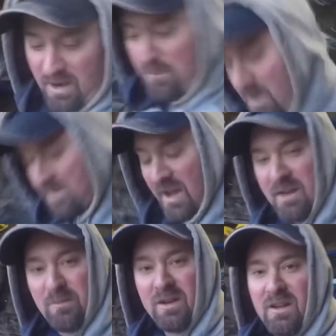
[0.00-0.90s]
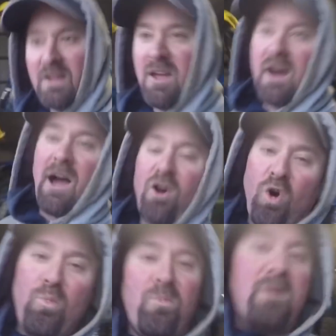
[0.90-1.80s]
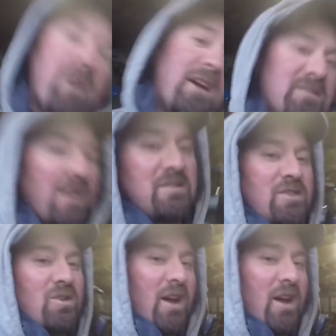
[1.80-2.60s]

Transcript: on about that, but I hope it makes sense to you